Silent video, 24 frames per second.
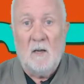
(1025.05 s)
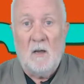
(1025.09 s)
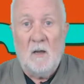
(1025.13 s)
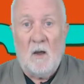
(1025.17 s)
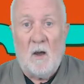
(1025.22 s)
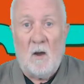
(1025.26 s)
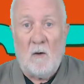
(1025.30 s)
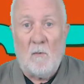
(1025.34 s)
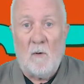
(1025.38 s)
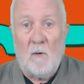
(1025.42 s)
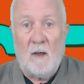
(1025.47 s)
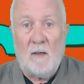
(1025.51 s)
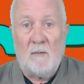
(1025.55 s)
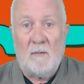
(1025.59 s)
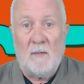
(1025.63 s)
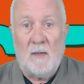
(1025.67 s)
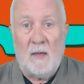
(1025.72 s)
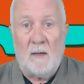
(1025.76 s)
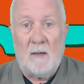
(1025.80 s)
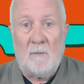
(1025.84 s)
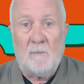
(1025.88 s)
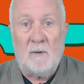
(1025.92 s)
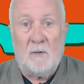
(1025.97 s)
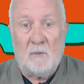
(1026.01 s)
around
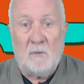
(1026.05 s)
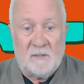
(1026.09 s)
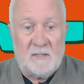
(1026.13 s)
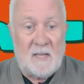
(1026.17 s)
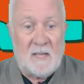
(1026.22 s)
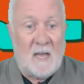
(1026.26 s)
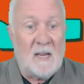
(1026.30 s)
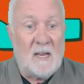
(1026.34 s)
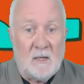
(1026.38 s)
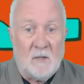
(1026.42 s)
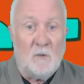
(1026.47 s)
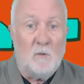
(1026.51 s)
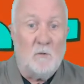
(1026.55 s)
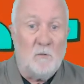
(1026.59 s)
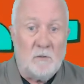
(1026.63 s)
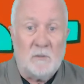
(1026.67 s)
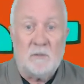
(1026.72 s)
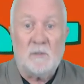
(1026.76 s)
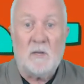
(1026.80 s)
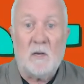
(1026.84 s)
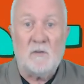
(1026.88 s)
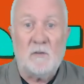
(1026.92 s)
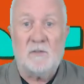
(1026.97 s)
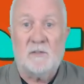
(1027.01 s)
that, because they can
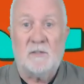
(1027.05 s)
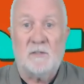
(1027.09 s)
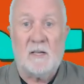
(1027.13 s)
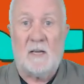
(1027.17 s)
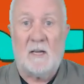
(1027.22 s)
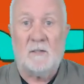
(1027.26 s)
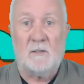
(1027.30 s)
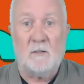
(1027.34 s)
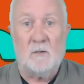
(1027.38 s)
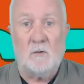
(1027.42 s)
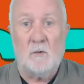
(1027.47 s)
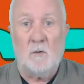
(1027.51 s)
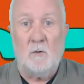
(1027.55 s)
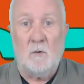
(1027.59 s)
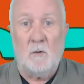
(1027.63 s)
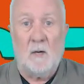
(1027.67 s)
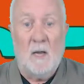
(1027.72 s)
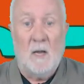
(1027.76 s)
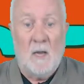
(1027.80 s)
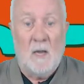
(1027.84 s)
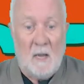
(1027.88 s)
also start to talk